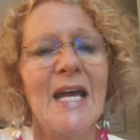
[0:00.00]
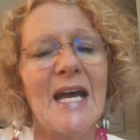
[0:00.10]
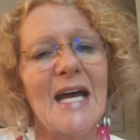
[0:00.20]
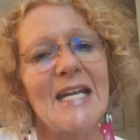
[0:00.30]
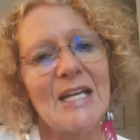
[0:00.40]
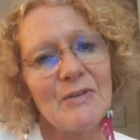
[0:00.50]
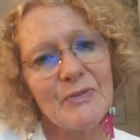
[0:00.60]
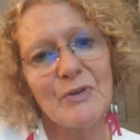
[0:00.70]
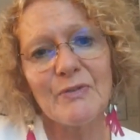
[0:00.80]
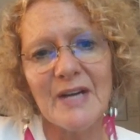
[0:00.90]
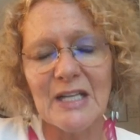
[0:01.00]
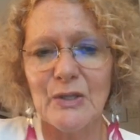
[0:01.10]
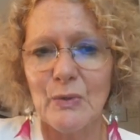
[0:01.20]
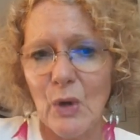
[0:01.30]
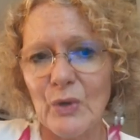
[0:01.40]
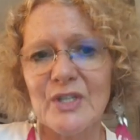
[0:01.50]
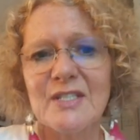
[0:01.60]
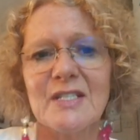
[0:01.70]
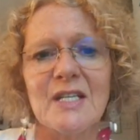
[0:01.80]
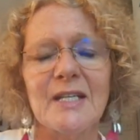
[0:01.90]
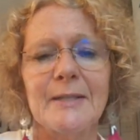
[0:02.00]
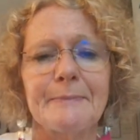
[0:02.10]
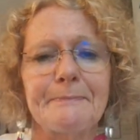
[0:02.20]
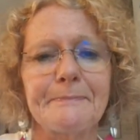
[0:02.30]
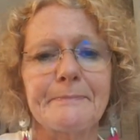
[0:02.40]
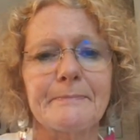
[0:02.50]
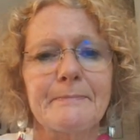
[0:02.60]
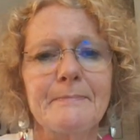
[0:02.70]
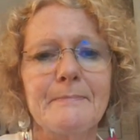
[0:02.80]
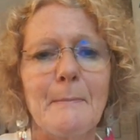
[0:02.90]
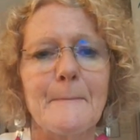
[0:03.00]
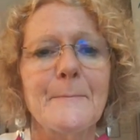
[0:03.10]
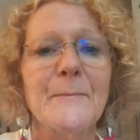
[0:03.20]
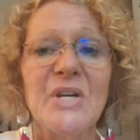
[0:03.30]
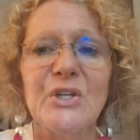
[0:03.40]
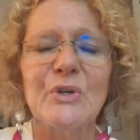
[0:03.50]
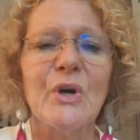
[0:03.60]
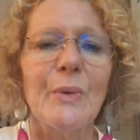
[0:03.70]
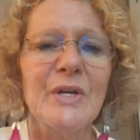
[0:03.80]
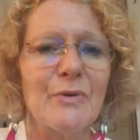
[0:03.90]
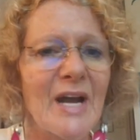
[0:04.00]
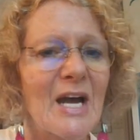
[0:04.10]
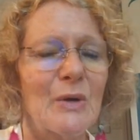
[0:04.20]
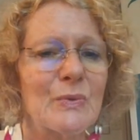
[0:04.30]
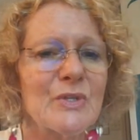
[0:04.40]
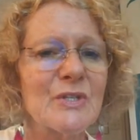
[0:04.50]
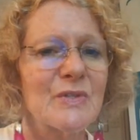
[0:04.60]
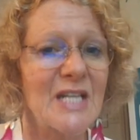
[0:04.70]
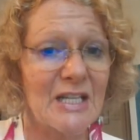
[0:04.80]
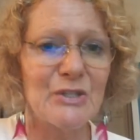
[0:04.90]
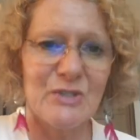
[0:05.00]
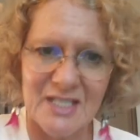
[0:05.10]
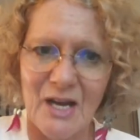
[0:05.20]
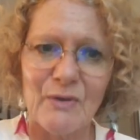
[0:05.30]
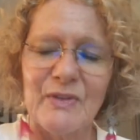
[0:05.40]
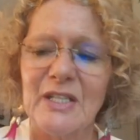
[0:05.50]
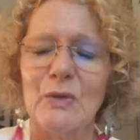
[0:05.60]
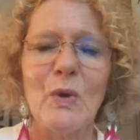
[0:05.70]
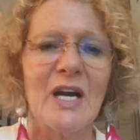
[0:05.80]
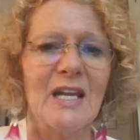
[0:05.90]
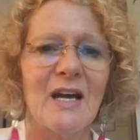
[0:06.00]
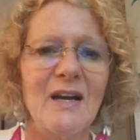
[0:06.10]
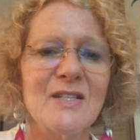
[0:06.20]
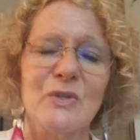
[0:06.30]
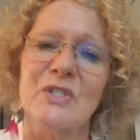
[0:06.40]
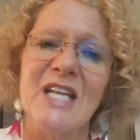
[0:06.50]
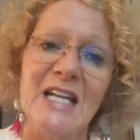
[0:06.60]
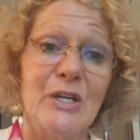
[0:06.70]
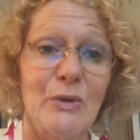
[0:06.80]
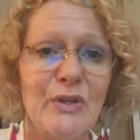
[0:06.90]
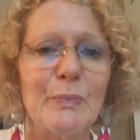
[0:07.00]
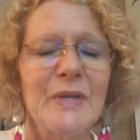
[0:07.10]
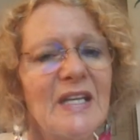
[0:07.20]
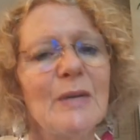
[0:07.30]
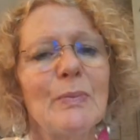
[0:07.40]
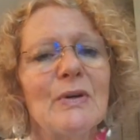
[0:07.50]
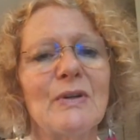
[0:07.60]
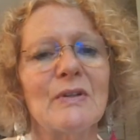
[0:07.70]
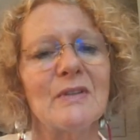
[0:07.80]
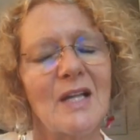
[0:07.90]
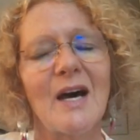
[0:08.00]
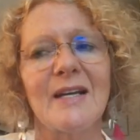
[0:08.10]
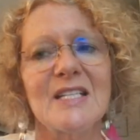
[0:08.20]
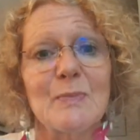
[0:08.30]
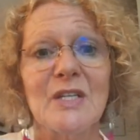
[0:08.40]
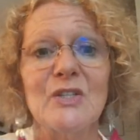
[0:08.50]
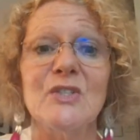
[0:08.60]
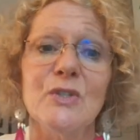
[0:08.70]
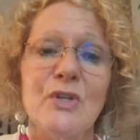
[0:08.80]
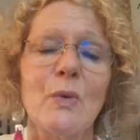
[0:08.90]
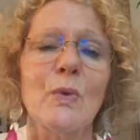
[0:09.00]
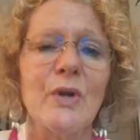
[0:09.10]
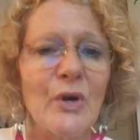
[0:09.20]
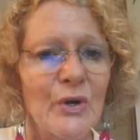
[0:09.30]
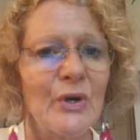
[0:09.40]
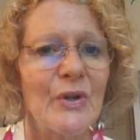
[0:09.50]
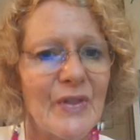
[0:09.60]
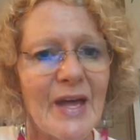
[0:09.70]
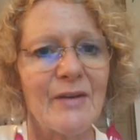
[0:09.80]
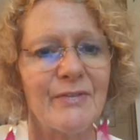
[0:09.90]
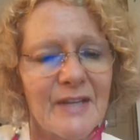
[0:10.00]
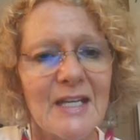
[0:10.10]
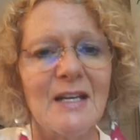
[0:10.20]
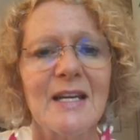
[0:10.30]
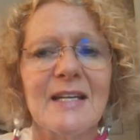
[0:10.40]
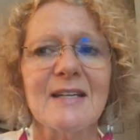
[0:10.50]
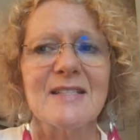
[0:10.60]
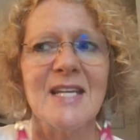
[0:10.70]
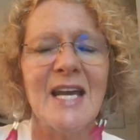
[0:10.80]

And if you value honesty, but you're going around telling yourself little white lies or telling other people lies because you don't want to hurt their feelings,